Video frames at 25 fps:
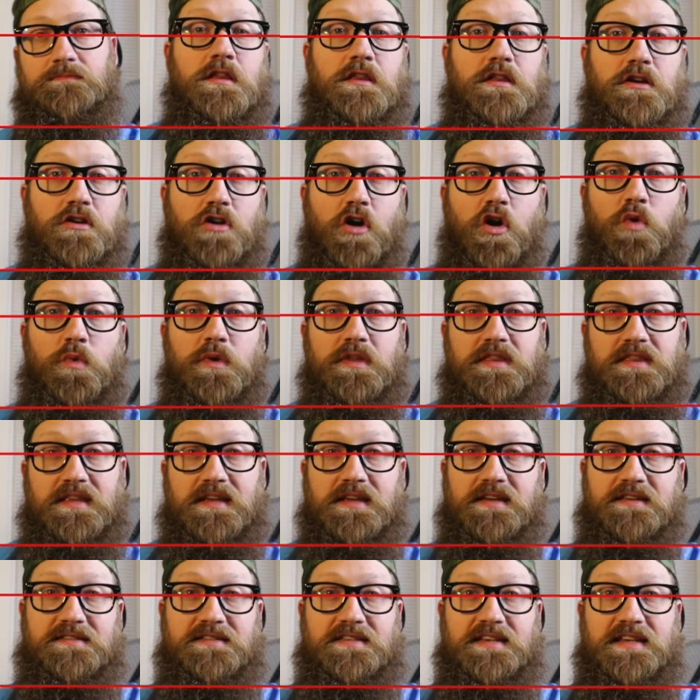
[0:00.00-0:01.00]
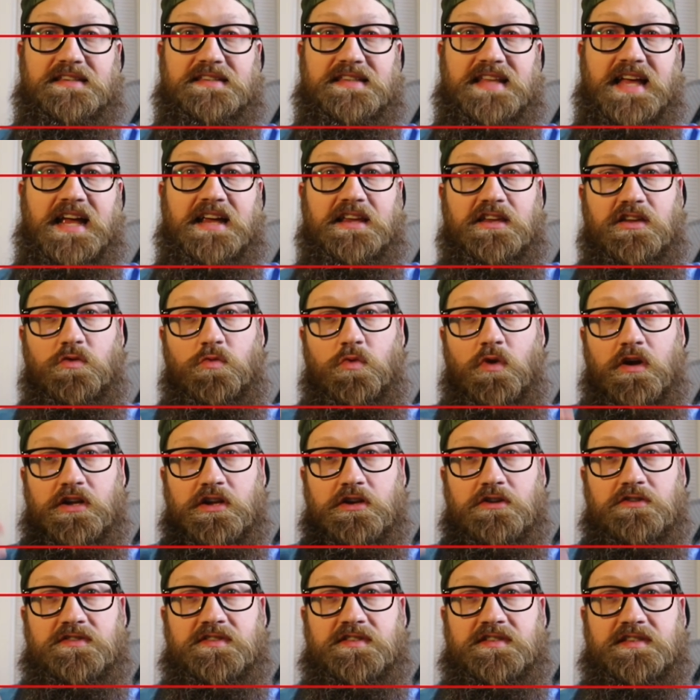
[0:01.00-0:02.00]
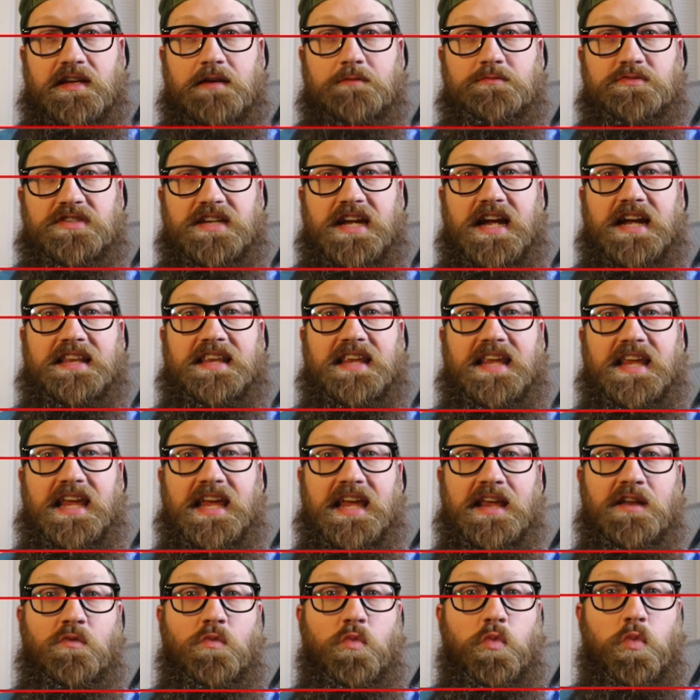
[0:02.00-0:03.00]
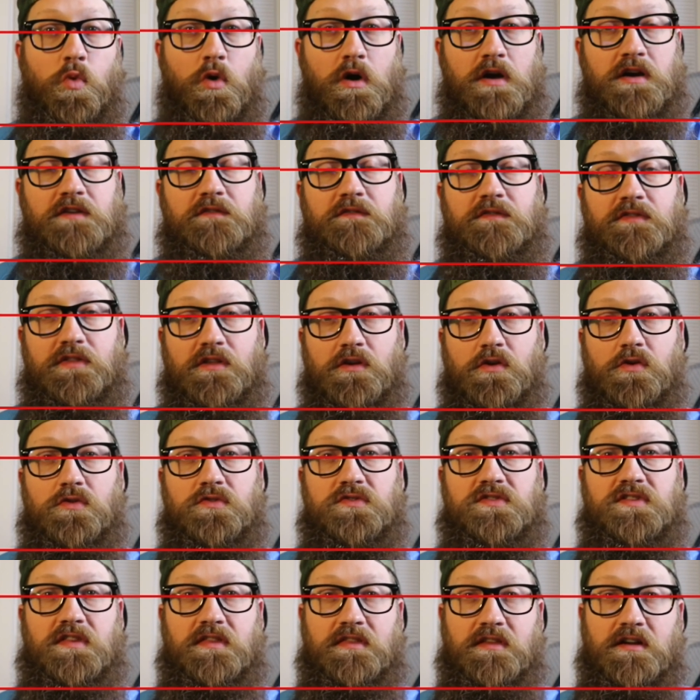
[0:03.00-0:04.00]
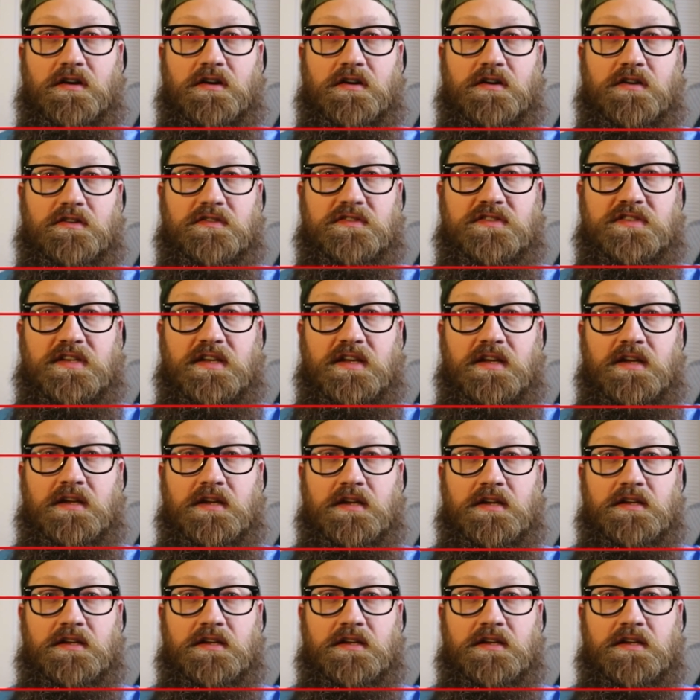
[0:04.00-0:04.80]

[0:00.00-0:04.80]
The goal with this is that you want your subject in one of those thirds.